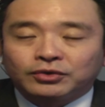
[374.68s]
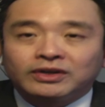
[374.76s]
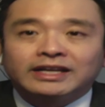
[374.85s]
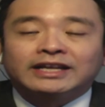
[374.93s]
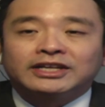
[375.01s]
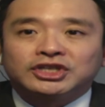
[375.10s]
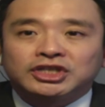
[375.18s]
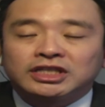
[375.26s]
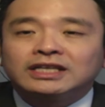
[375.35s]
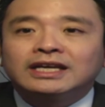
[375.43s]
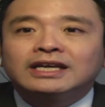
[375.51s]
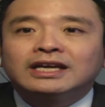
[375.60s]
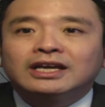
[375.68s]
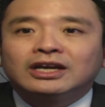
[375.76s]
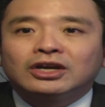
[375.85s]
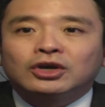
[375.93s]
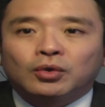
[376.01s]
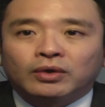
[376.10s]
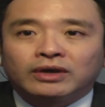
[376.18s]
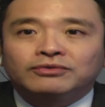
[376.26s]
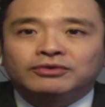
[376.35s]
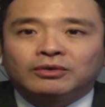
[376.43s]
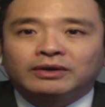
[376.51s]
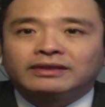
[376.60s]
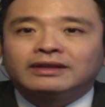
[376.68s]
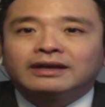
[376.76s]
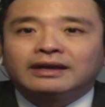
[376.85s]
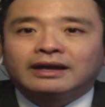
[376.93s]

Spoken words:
green energy going forward.